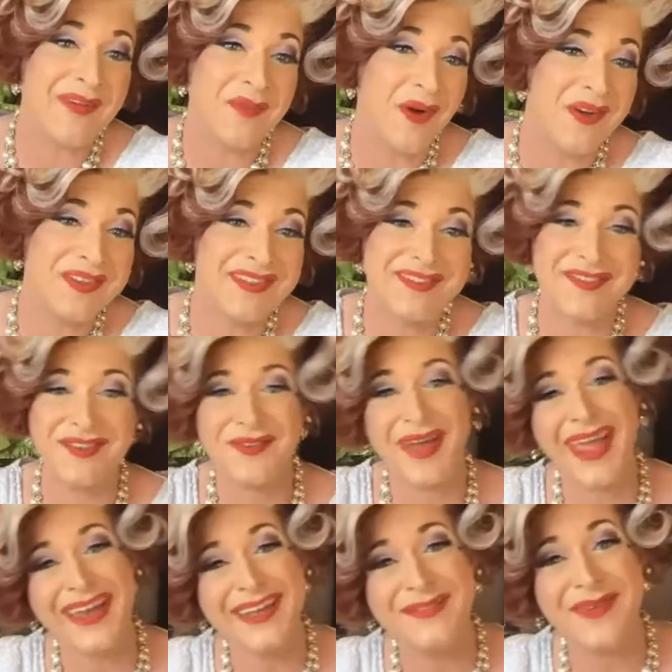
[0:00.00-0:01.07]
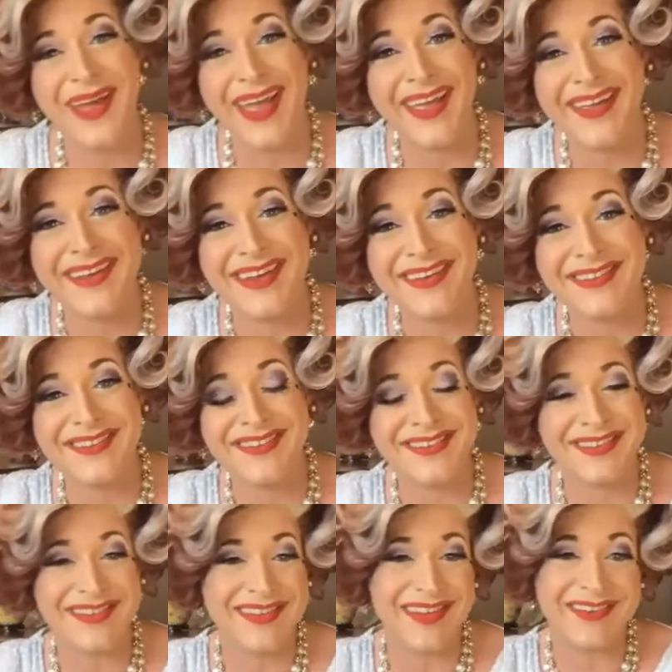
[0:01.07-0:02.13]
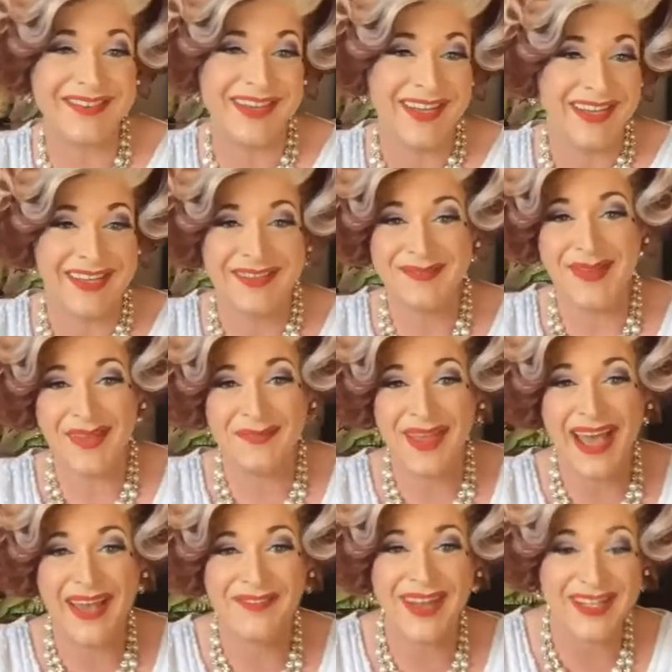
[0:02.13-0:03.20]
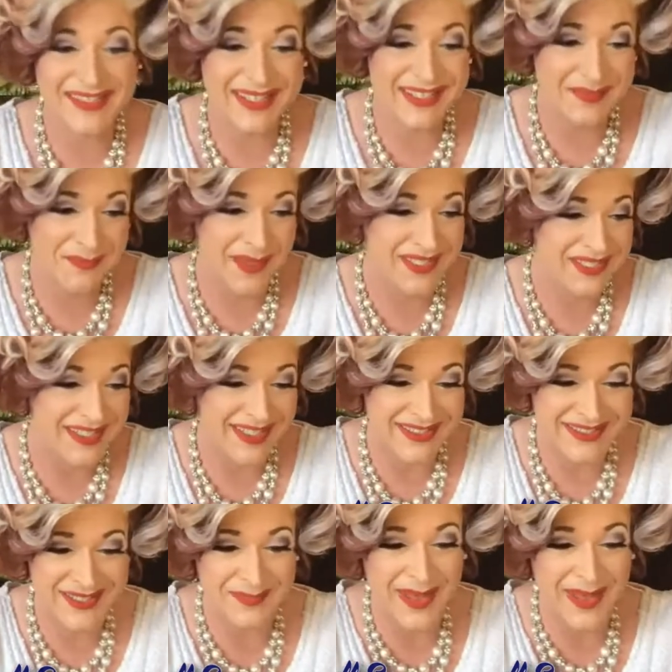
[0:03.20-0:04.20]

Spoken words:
I wanted to do anyway. And I just, maybe I have less inhibitions